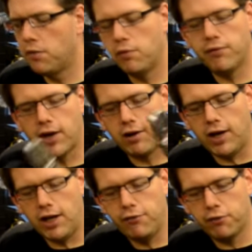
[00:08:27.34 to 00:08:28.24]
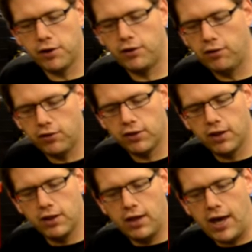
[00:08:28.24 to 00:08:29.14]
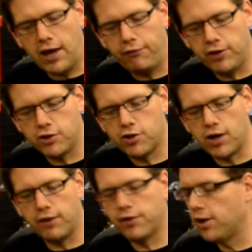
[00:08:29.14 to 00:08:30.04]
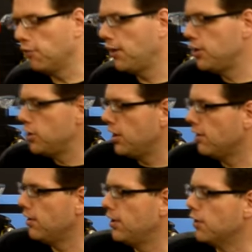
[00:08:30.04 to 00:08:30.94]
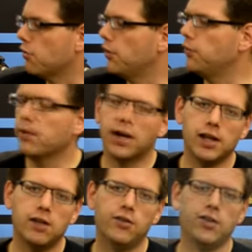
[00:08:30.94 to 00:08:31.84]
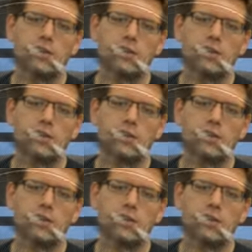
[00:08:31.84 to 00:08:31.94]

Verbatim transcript: well, we've got our eighty-four tooth half inch drive gear wrench here, and then of course we're going to use